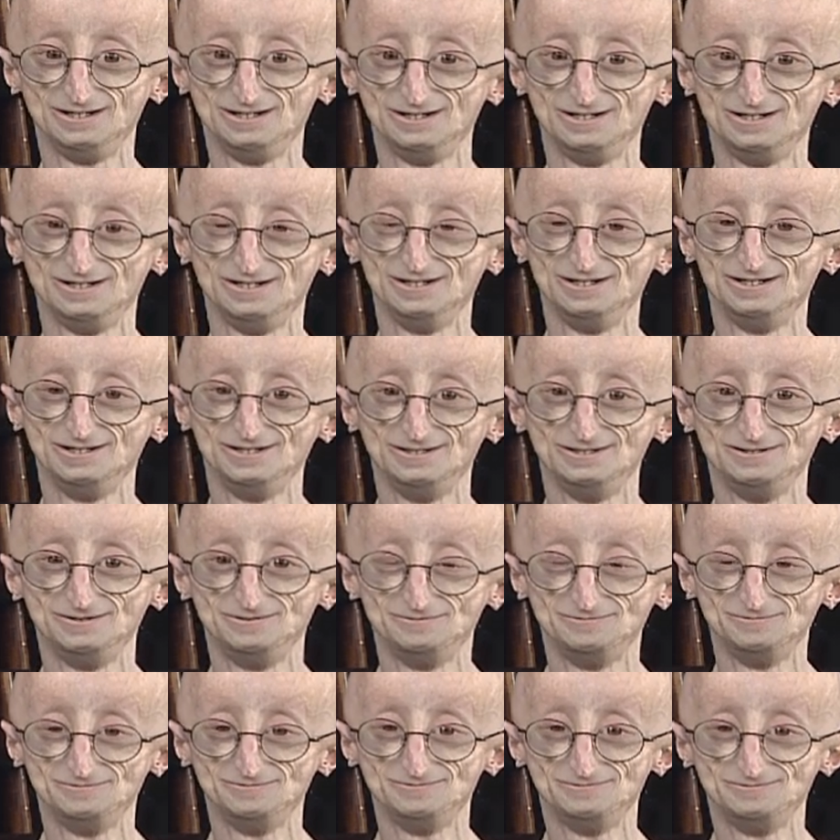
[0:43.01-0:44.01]

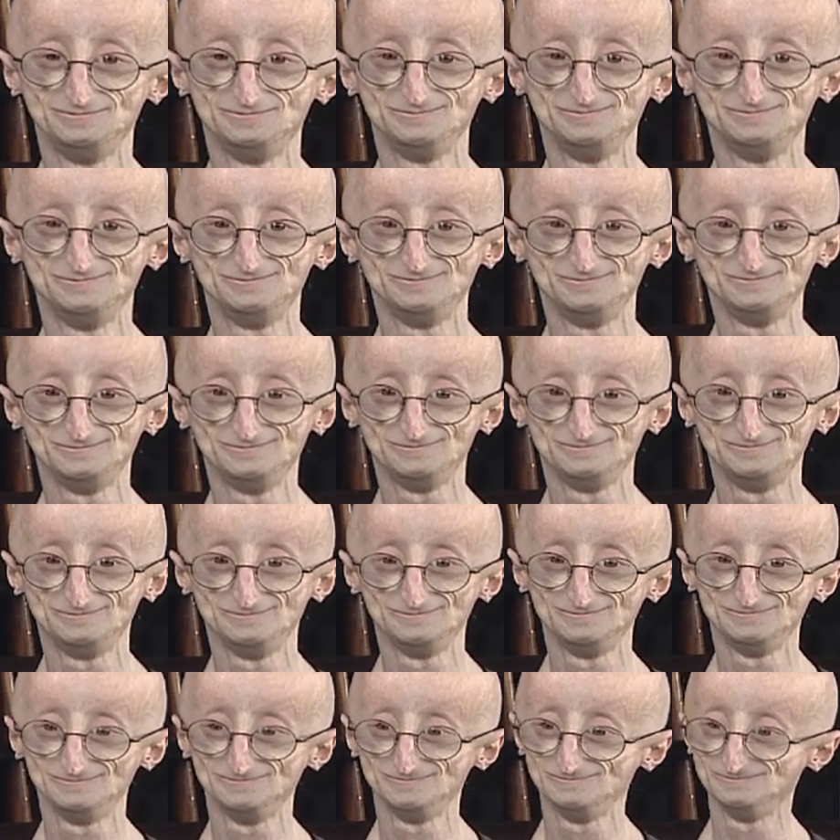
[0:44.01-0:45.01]

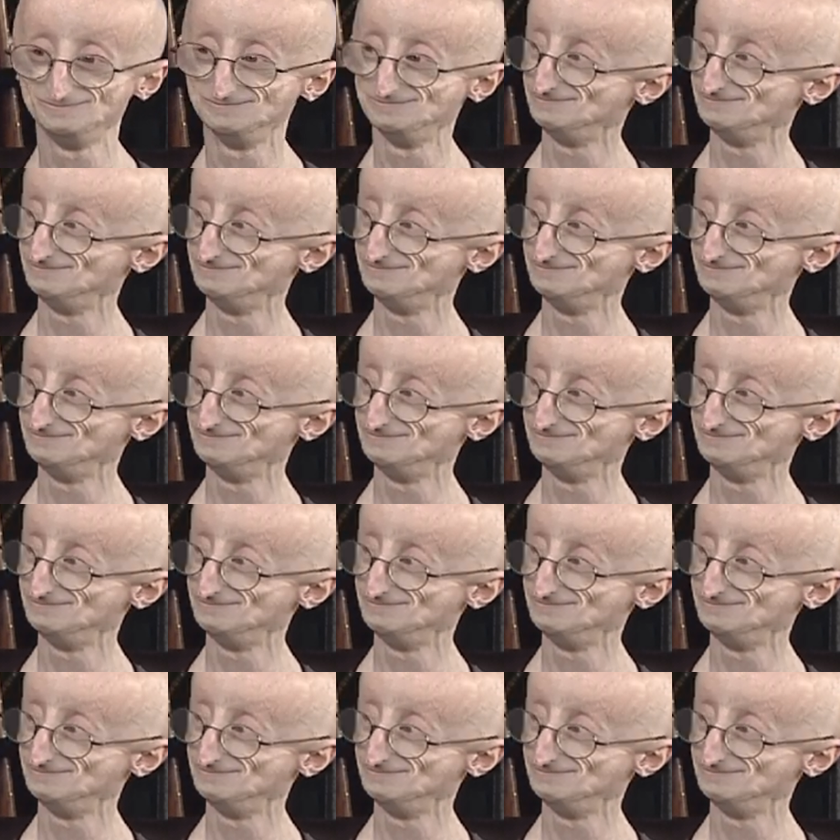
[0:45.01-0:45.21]
No words are spoken by the person on screen.